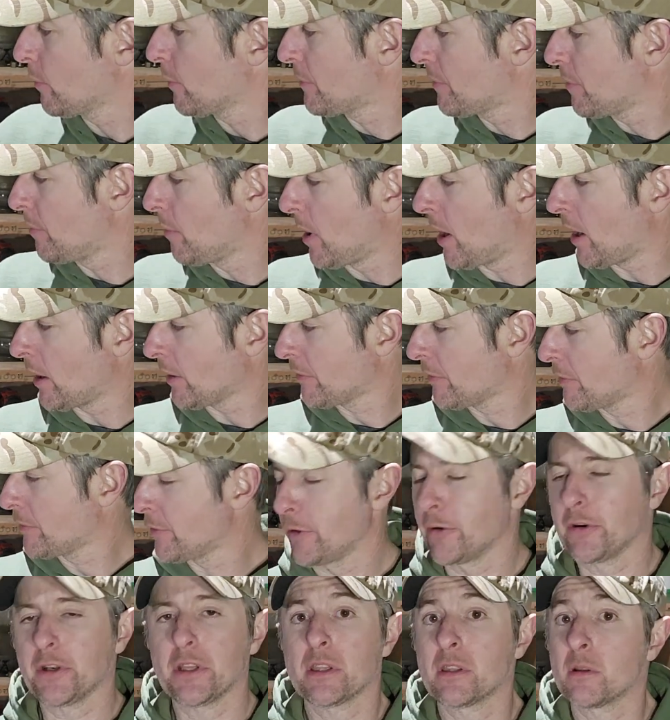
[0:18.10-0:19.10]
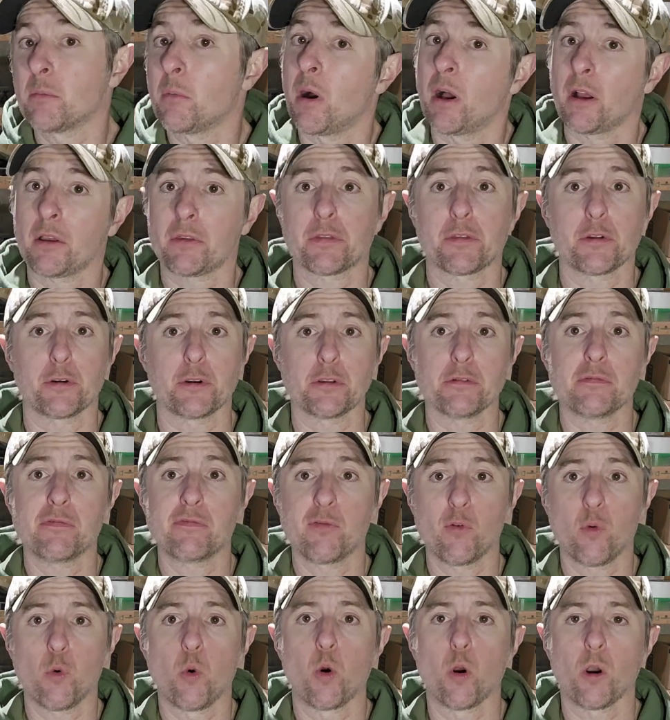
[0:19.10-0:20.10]
with the Mach 30, the Mach
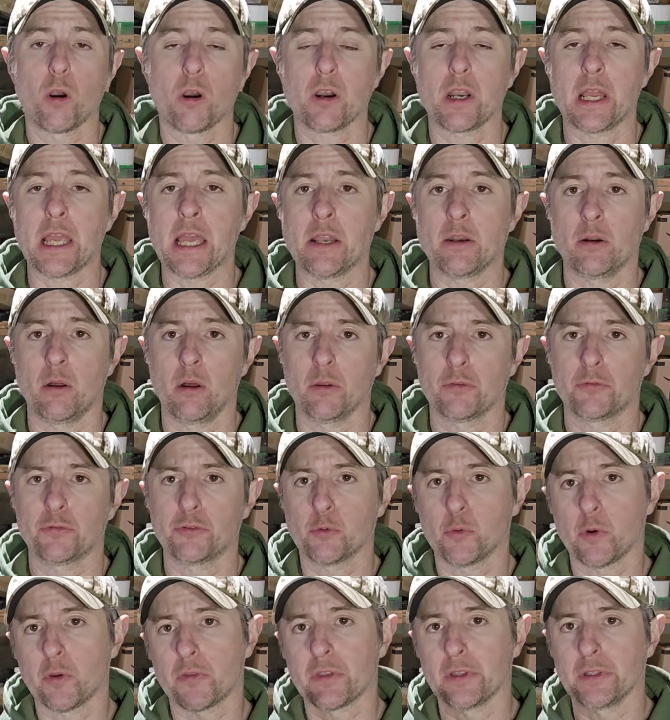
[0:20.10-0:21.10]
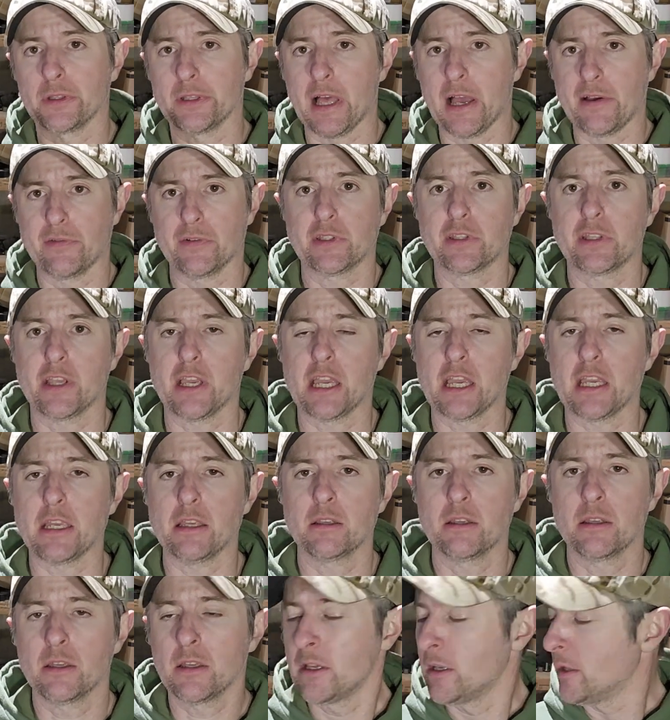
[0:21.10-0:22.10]
34, and also with the Levitate
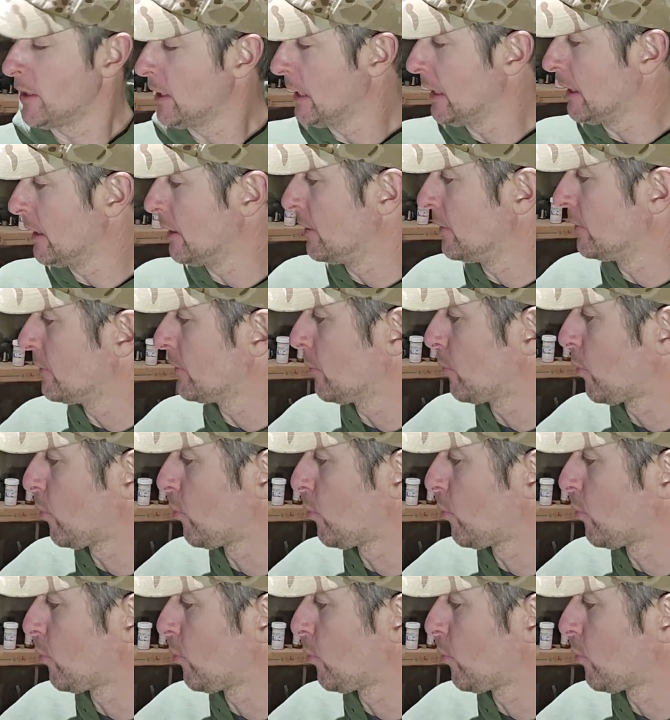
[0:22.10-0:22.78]
is a